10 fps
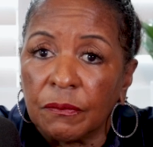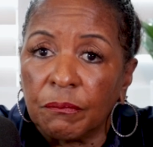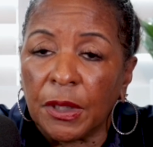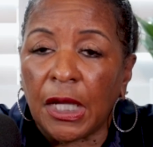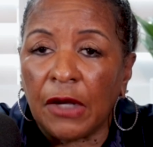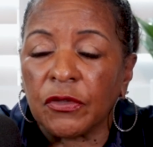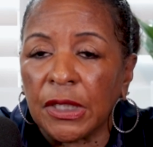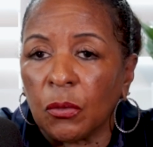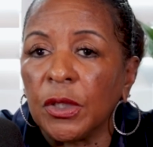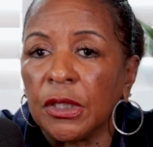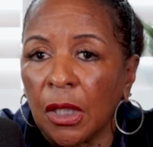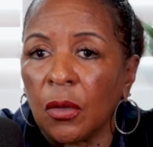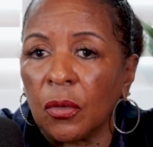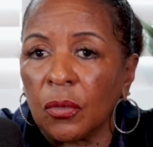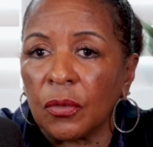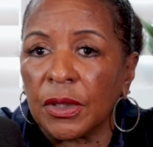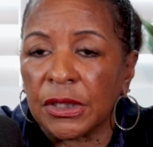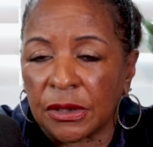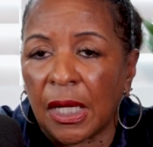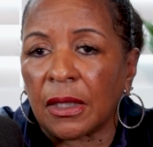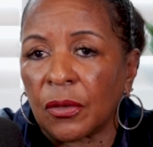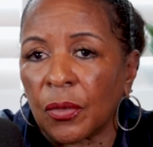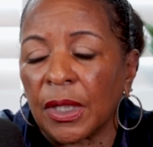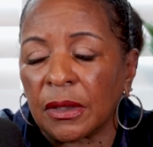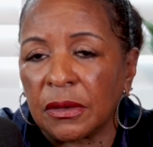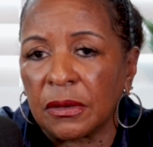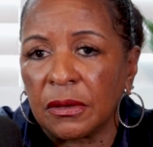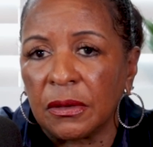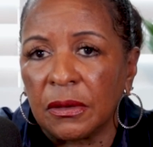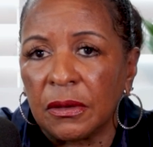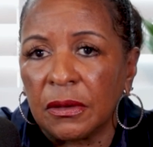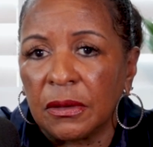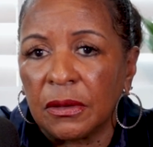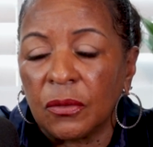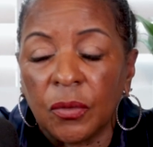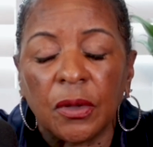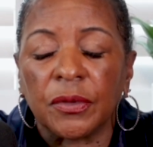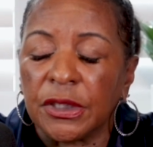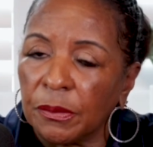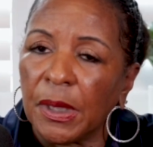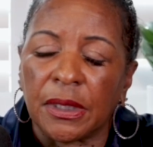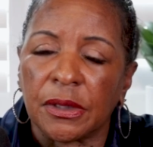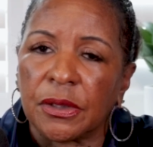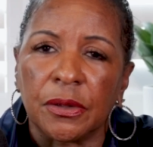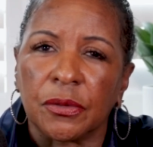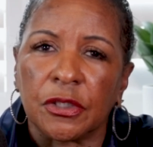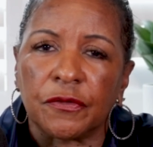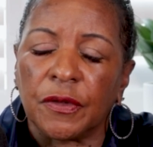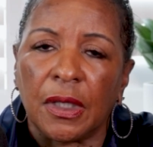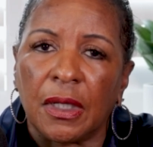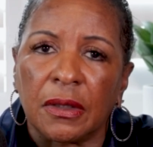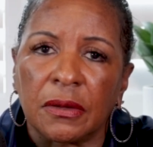behavior that we know is not correct. We don't need to make excuses for that.